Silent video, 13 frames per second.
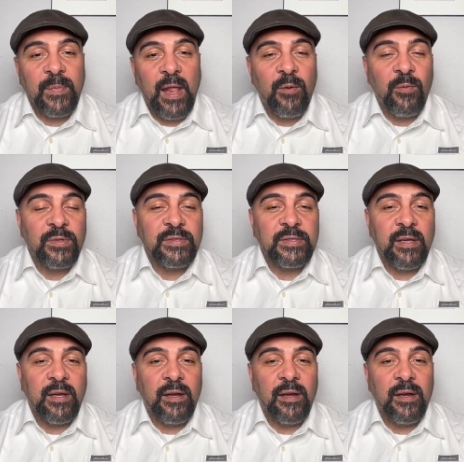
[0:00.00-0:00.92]
I was
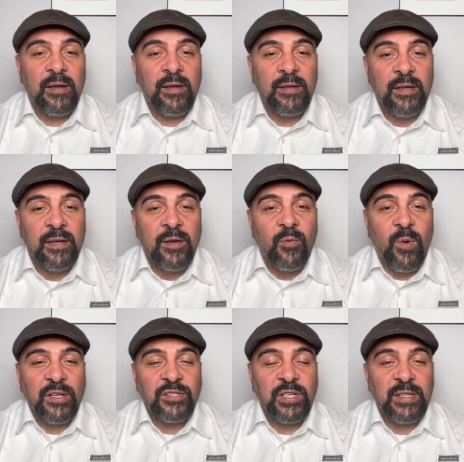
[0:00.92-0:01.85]

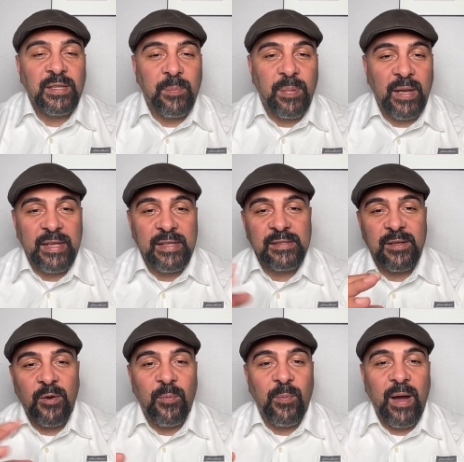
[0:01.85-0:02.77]
watching the planes
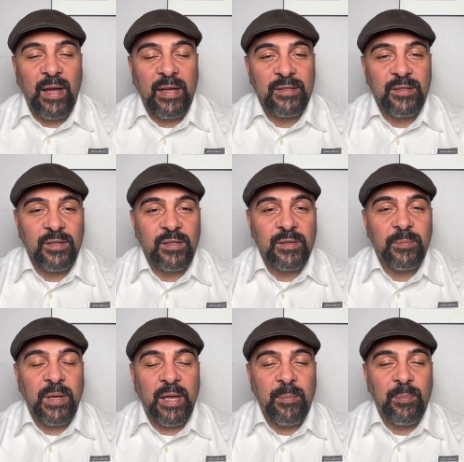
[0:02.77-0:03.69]
go by, the
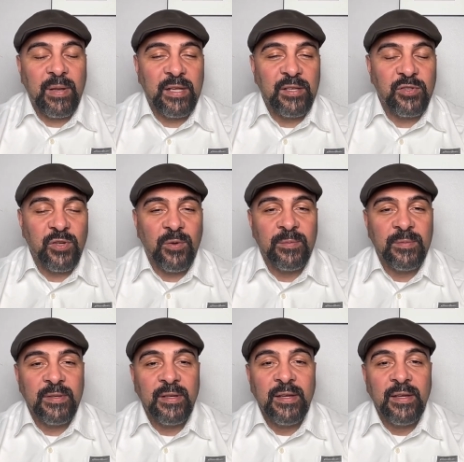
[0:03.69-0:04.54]
airplane show.